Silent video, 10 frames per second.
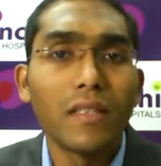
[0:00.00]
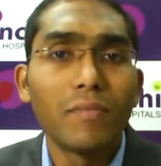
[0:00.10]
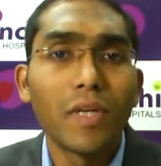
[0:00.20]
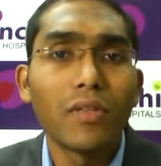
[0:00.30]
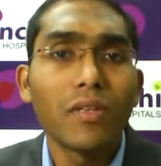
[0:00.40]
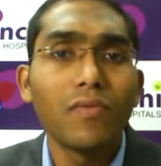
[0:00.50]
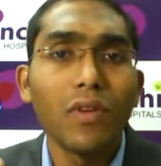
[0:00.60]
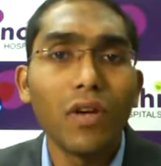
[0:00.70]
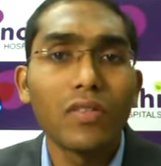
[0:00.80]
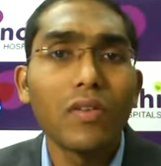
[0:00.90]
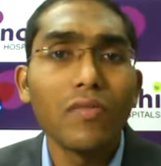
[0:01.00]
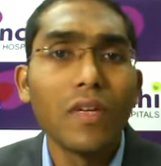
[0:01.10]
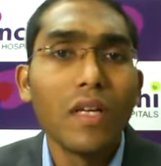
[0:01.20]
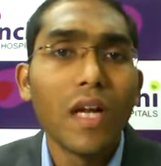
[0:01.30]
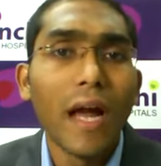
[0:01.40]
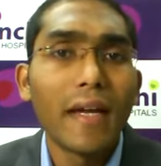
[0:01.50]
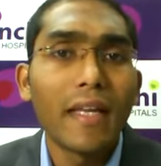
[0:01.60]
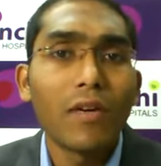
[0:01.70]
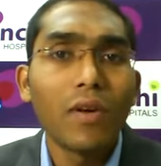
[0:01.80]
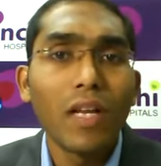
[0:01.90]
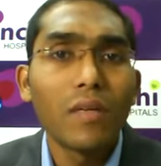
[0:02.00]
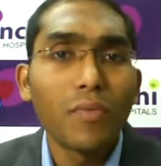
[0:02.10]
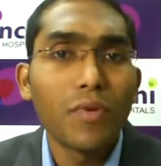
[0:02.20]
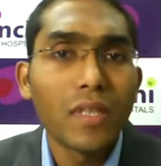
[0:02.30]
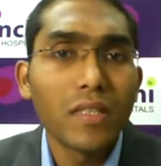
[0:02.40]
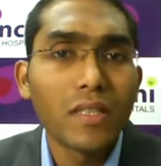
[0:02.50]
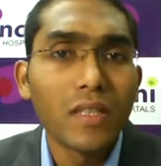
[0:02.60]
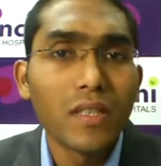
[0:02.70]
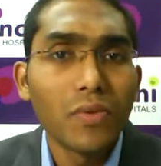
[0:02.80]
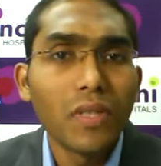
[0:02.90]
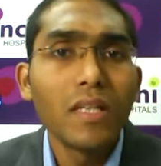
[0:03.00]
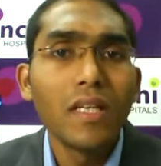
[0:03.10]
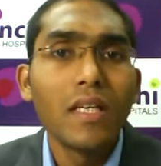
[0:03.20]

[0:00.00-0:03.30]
Because of loss of anticoagulant proteins in the urine,